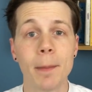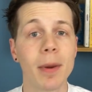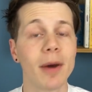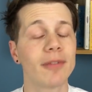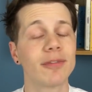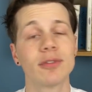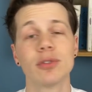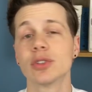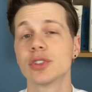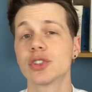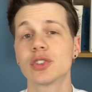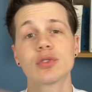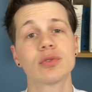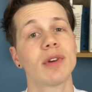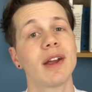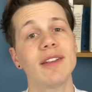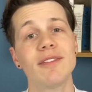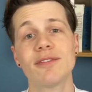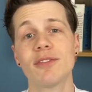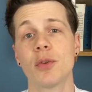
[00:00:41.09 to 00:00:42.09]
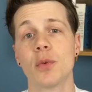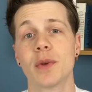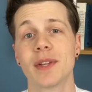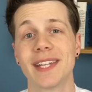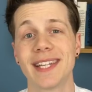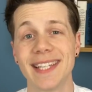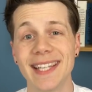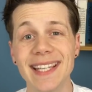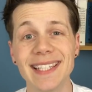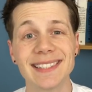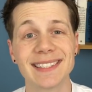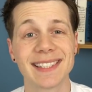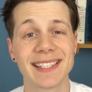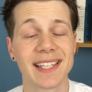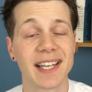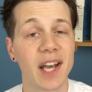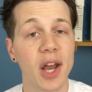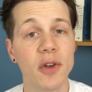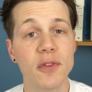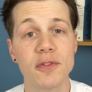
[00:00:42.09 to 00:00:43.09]
but for a straightforward
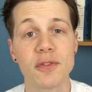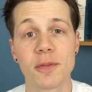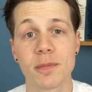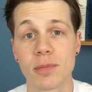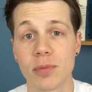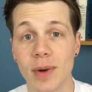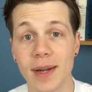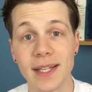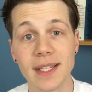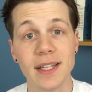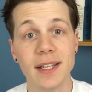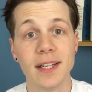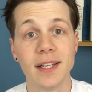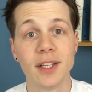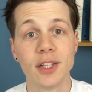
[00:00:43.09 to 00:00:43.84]
yeasted loaf of bread,